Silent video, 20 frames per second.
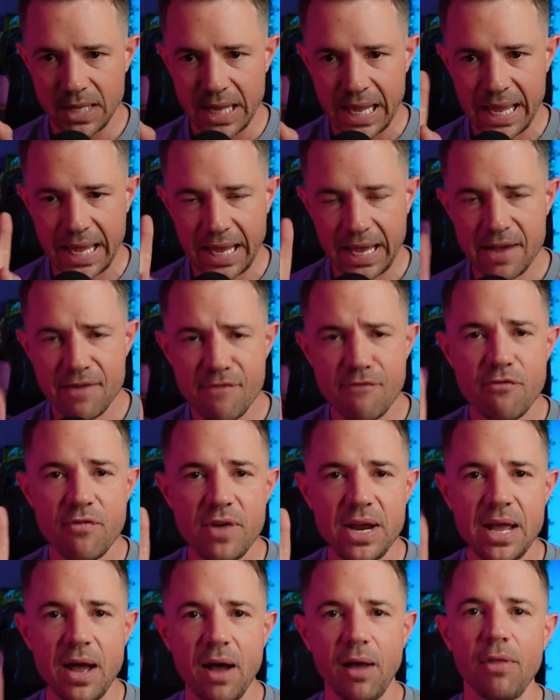every
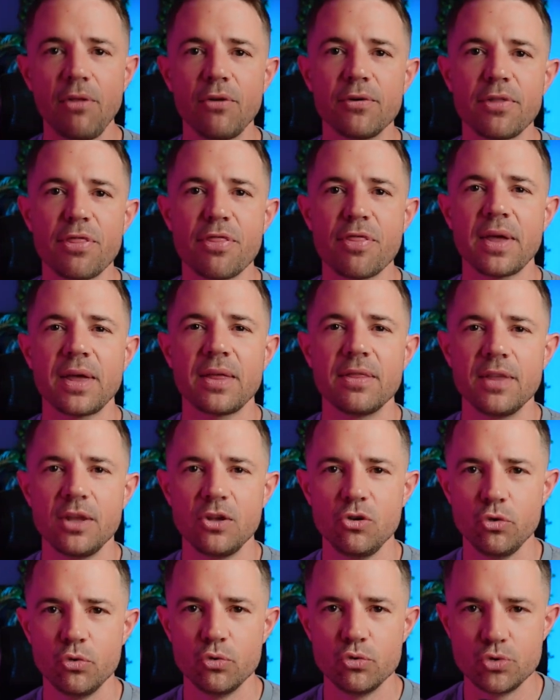other thing that
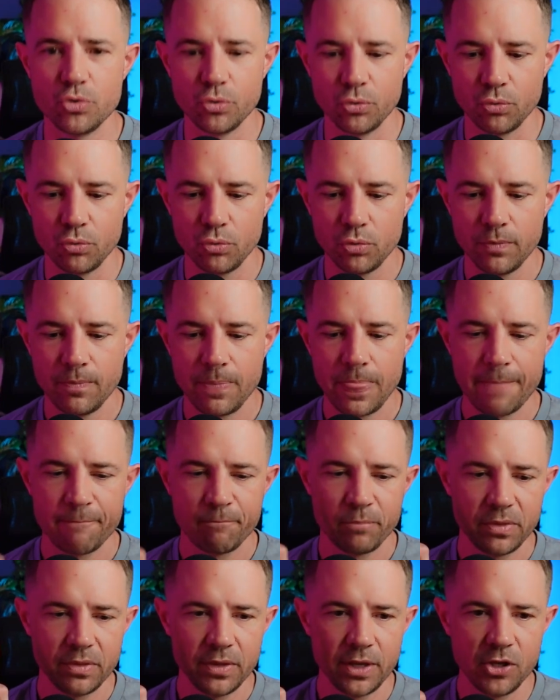you do
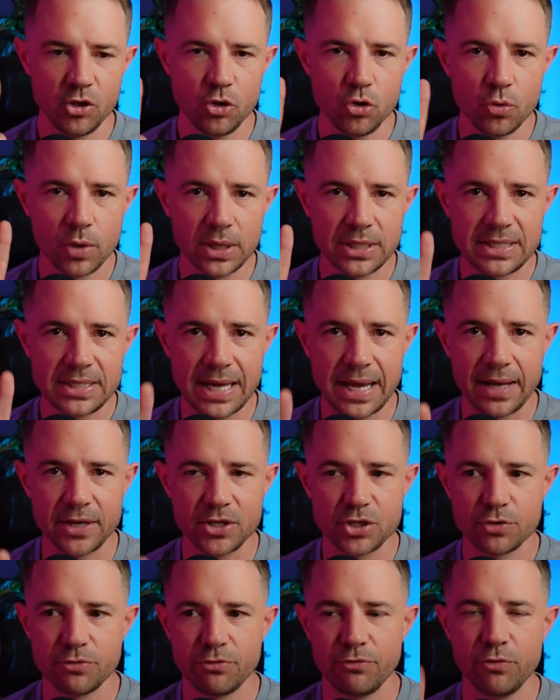that you attach
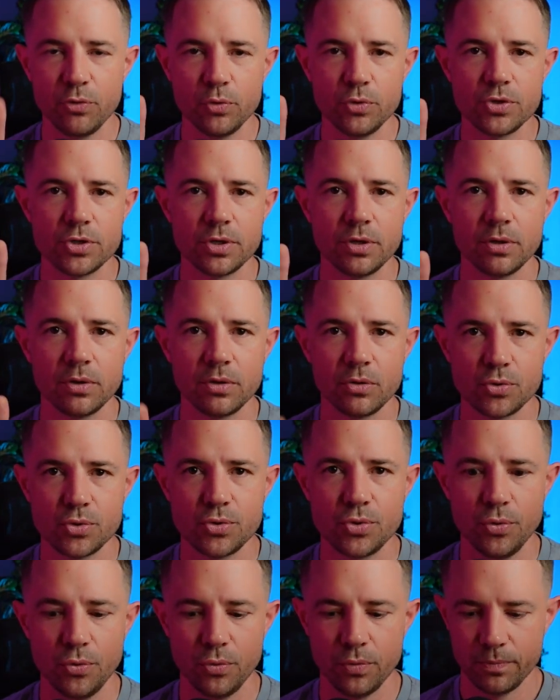food
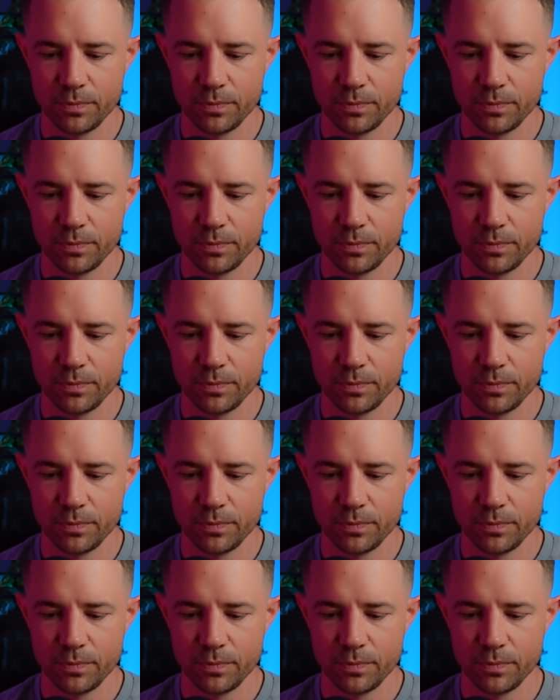to.